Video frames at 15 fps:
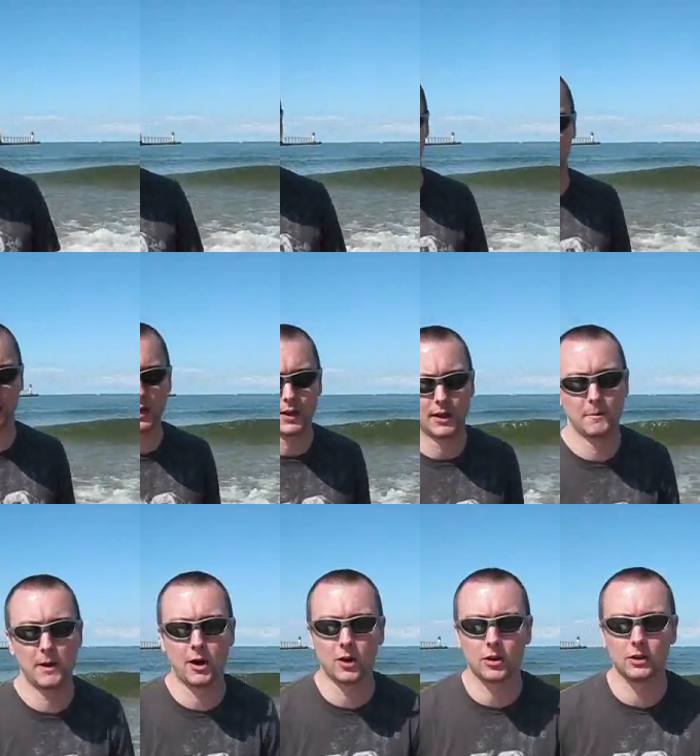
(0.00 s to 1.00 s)
miracle,
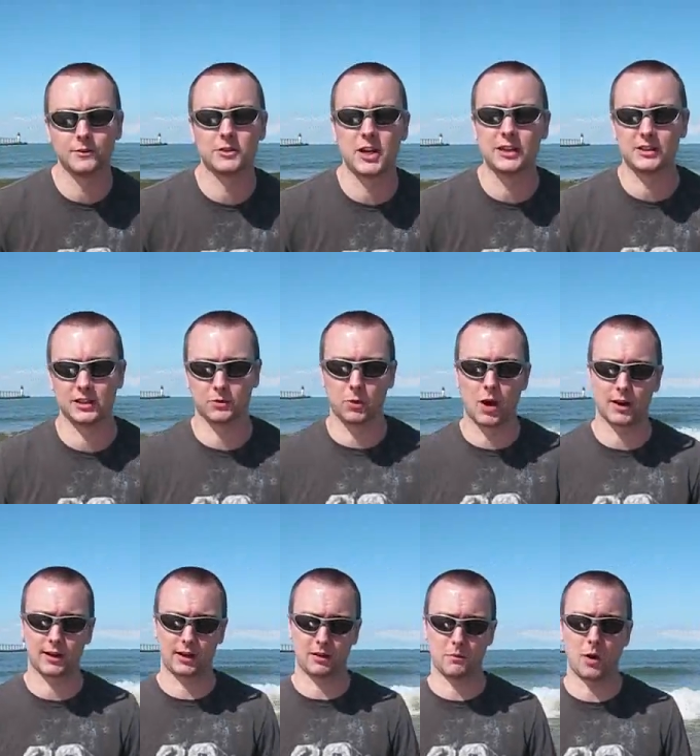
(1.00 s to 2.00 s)
the miracle of Jesus
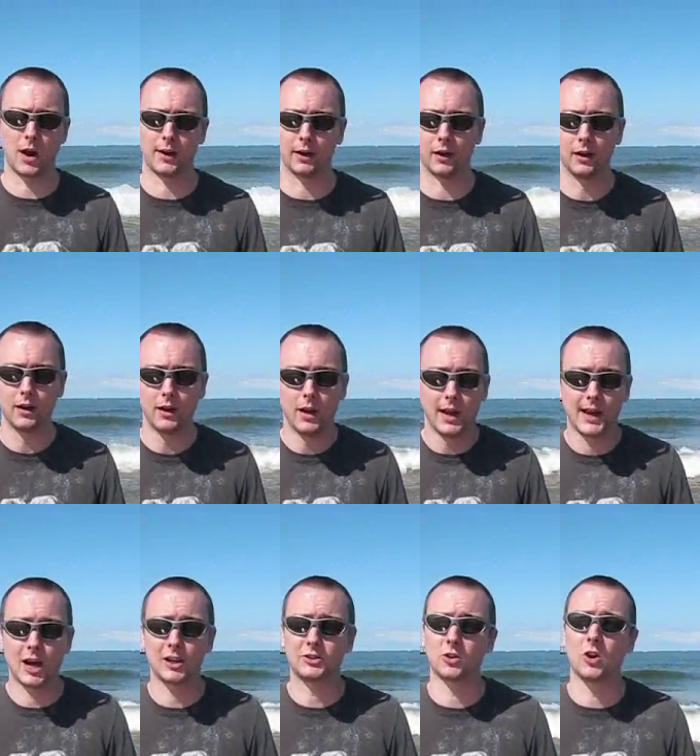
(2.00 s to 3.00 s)
walking on water.
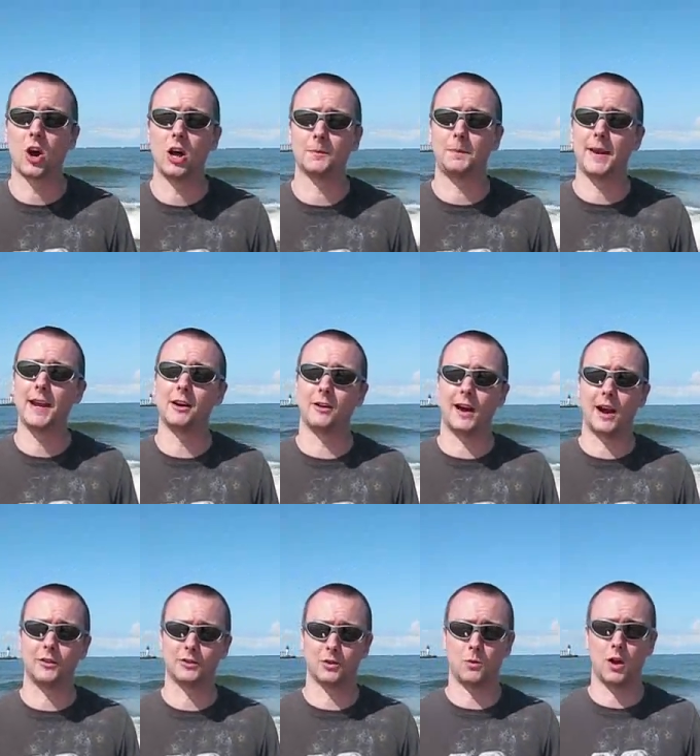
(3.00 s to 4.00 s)
He also called Peter
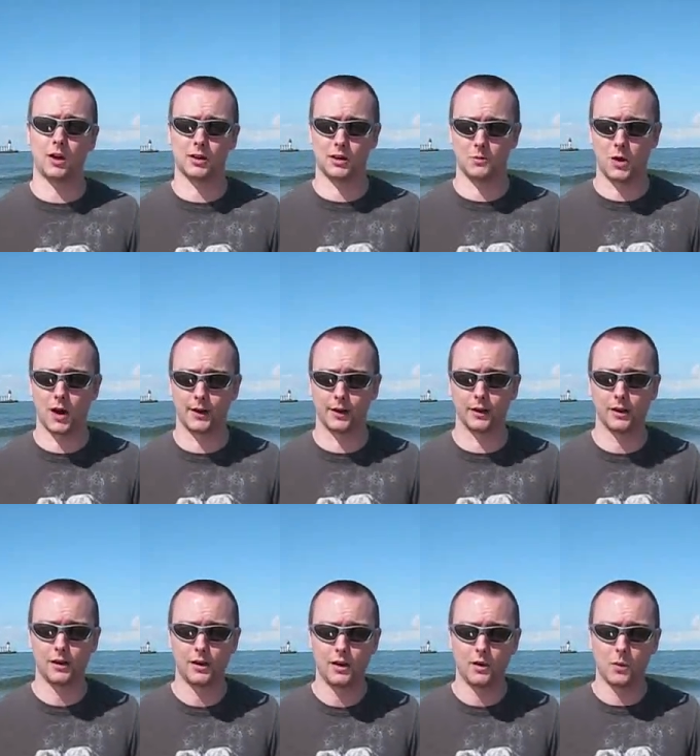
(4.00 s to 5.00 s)
out to walk on water.
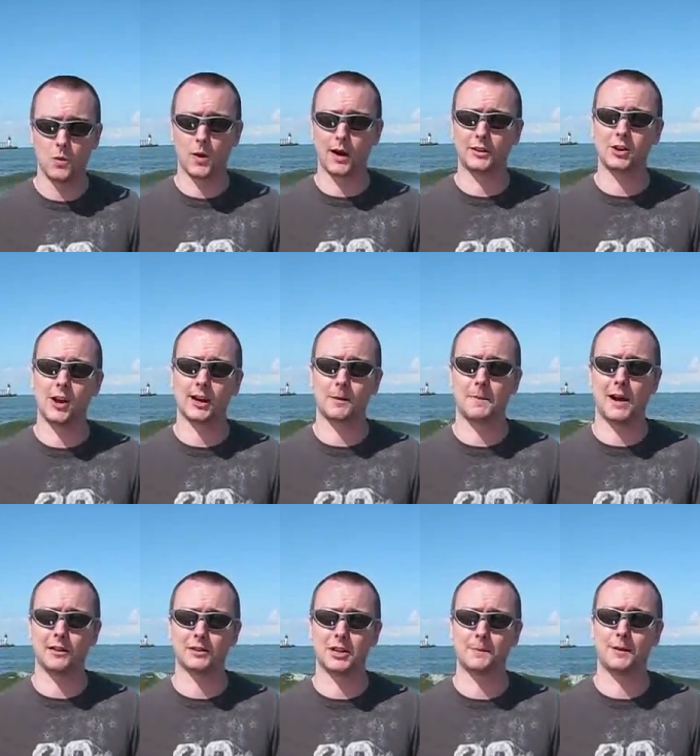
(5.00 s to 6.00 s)
We want to talk
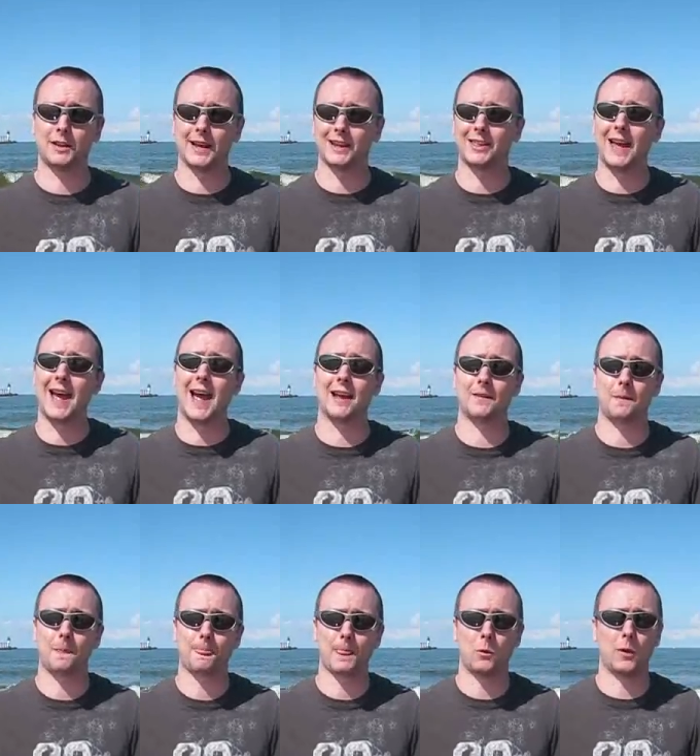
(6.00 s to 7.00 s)
about something like that,
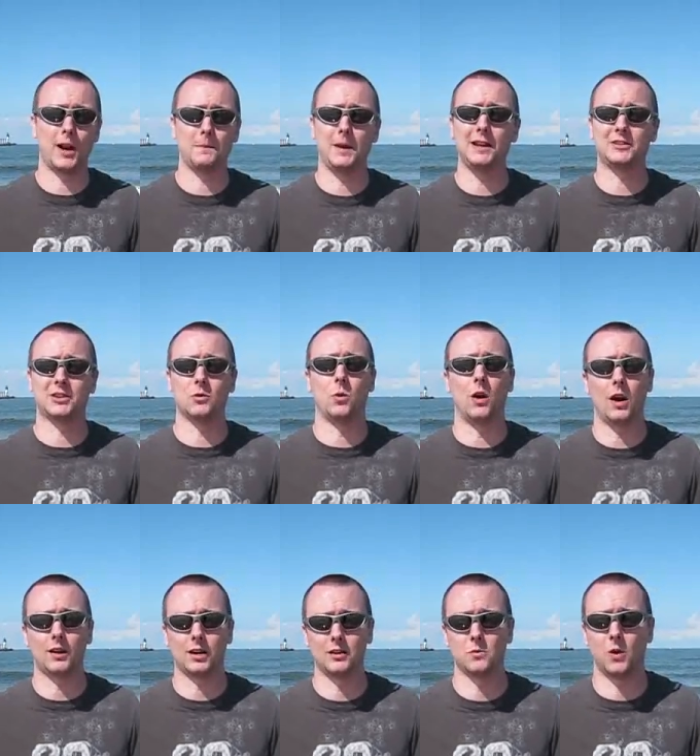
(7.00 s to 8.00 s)
what it means to
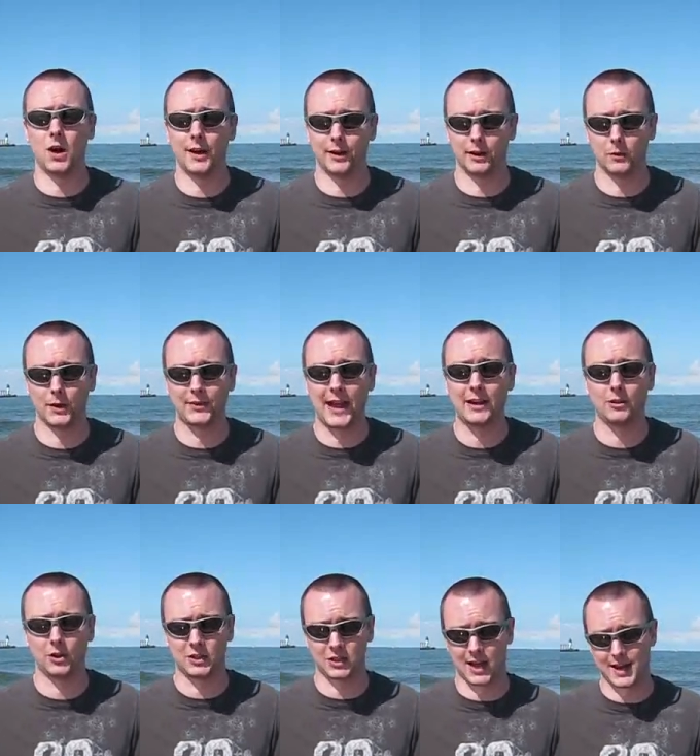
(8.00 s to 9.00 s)
walk on water, what that
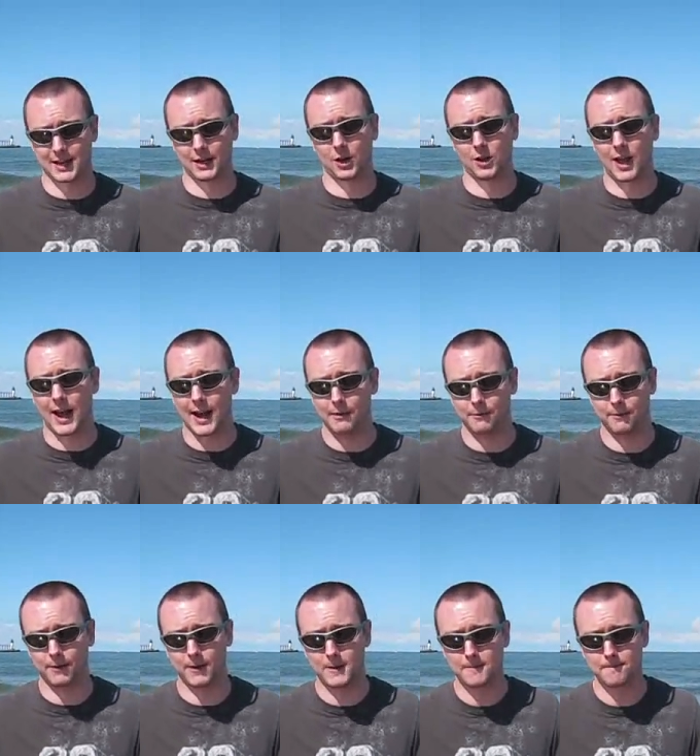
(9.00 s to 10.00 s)
looks like in our life.
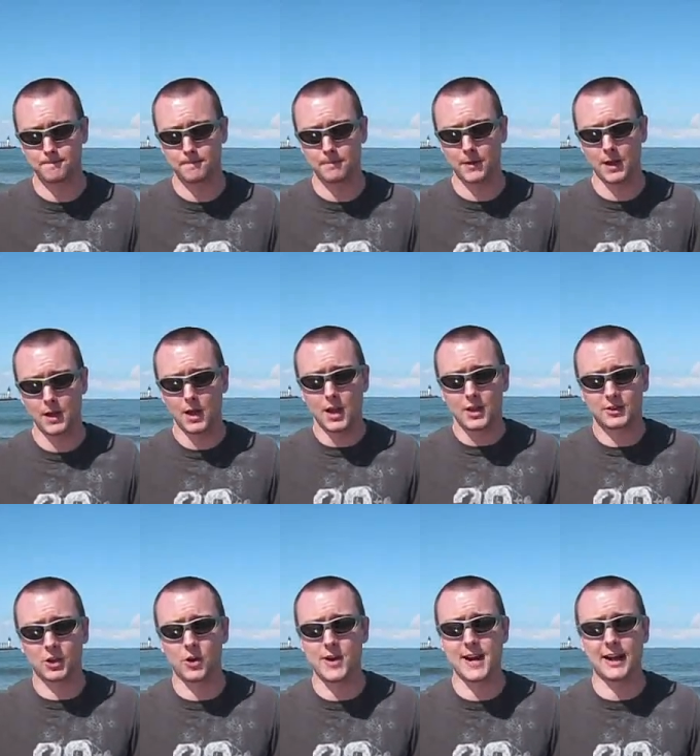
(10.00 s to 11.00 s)

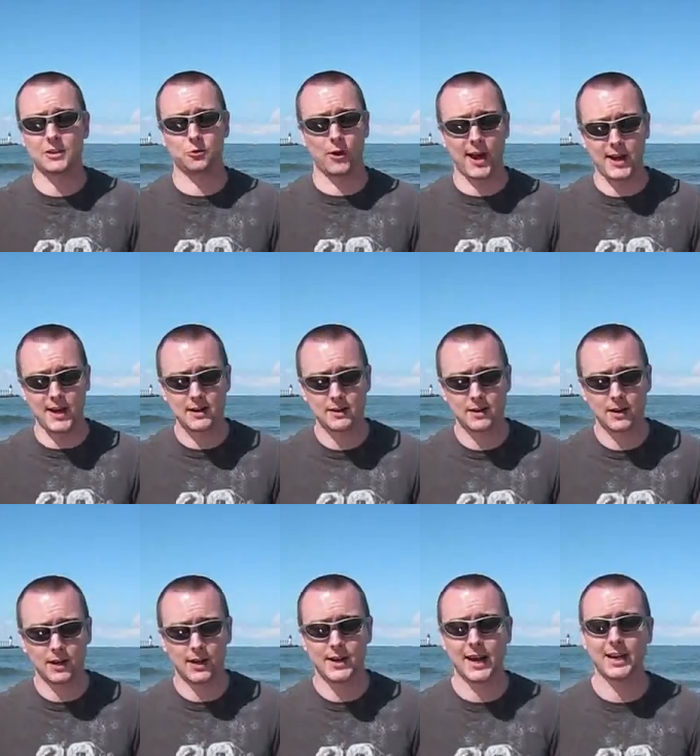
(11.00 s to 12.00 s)
So you guys ready?
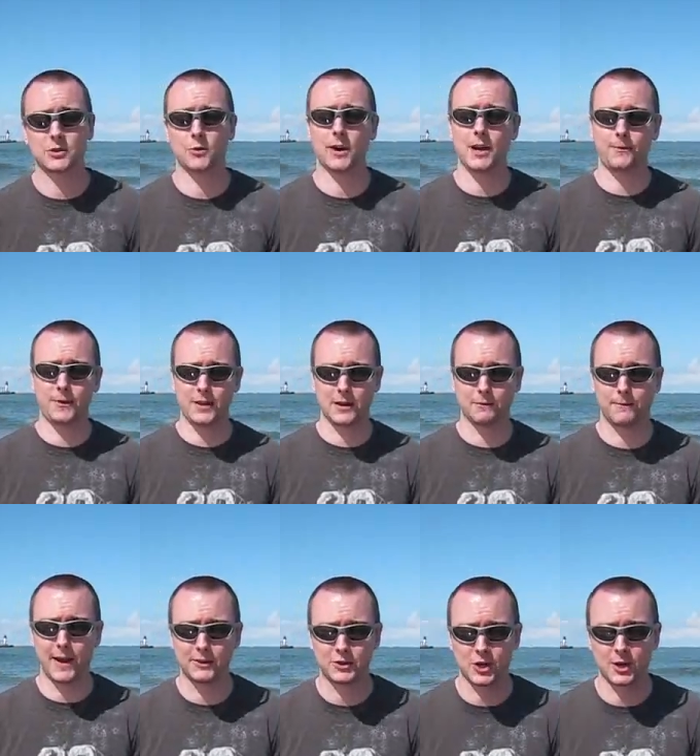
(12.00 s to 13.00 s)
You guys ready for the
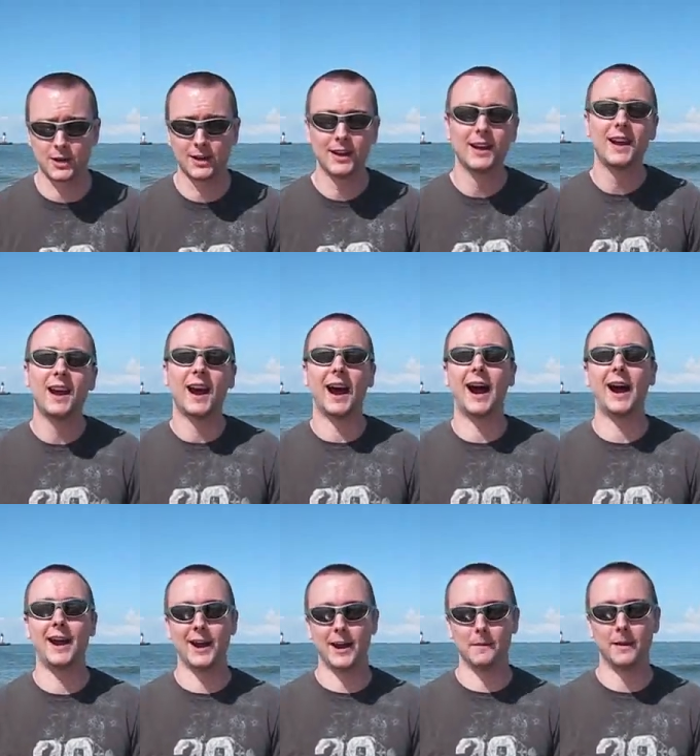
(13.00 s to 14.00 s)
adventure?
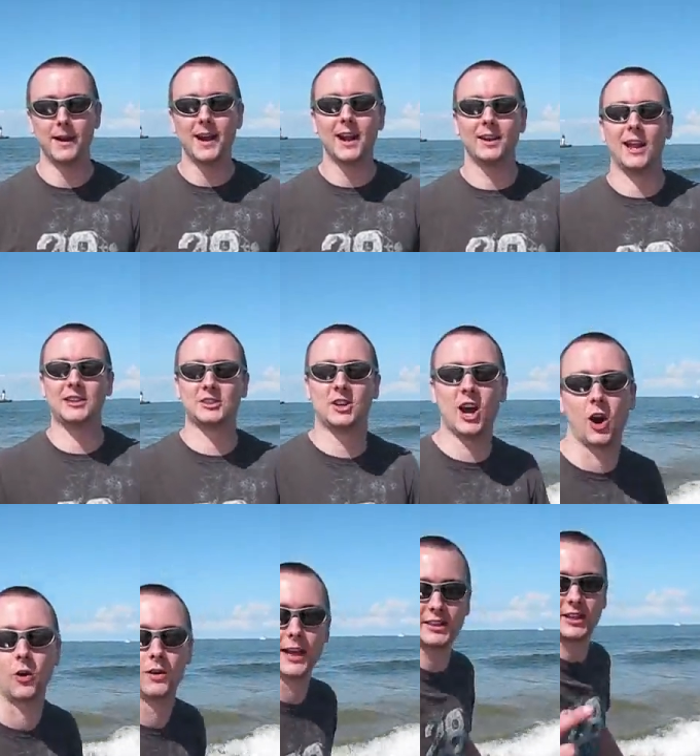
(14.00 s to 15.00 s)
I am. Let's
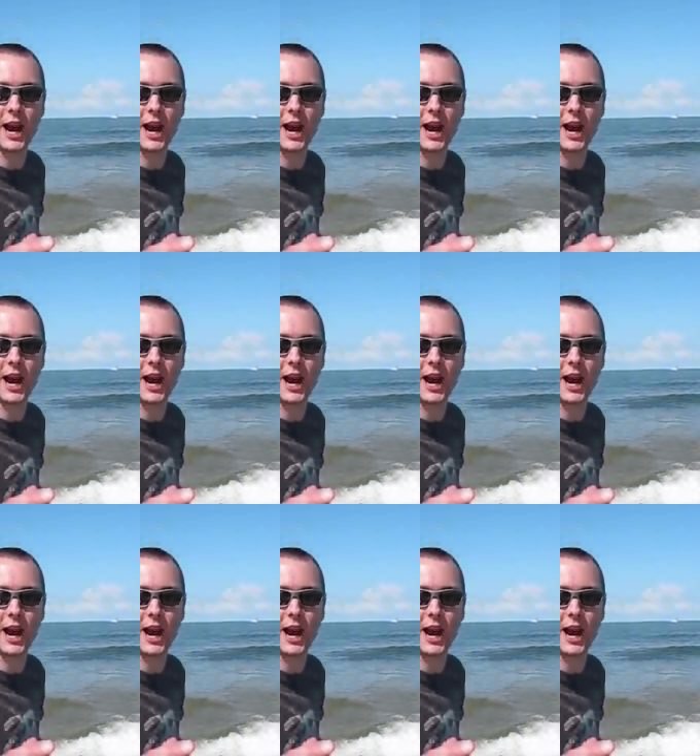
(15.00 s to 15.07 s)
go. Let's